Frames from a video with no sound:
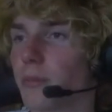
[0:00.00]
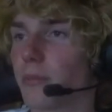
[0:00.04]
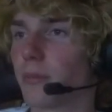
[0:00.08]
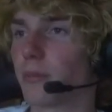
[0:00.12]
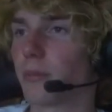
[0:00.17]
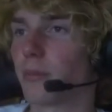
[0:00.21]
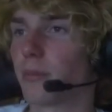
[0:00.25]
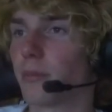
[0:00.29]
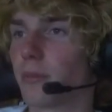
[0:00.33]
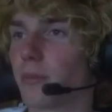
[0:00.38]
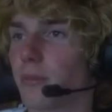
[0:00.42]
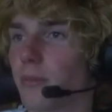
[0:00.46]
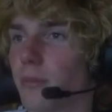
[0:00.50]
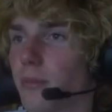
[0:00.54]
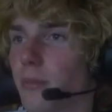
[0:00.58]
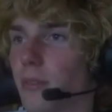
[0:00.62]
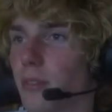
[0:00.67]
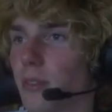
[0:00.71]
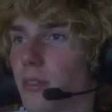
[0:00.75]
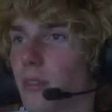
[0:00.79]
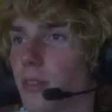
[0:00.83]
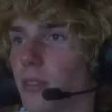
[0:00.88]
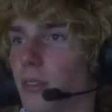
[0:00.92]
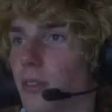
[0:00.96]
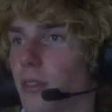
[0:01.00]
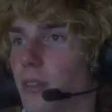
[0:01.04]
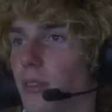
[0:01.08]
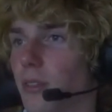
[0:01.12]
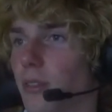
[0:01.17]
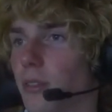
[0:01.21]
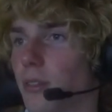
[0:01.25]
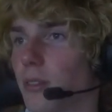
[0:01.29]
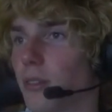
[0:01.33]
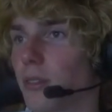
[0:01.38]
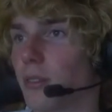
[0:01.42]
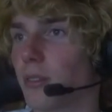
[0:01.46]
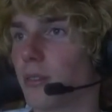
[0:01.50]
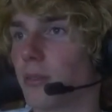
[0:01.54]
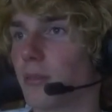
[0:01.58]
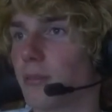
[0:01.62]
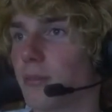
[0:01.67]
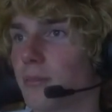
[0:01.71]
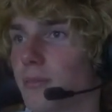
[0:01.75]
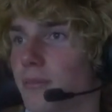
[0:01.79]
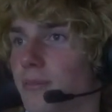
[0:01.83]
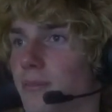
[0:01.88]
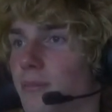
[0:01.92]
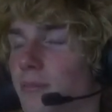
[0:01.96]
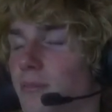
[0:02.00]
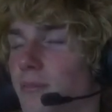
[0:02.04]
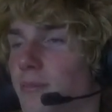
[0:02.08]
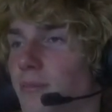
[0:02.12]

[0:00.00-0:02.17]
Nobody speaks.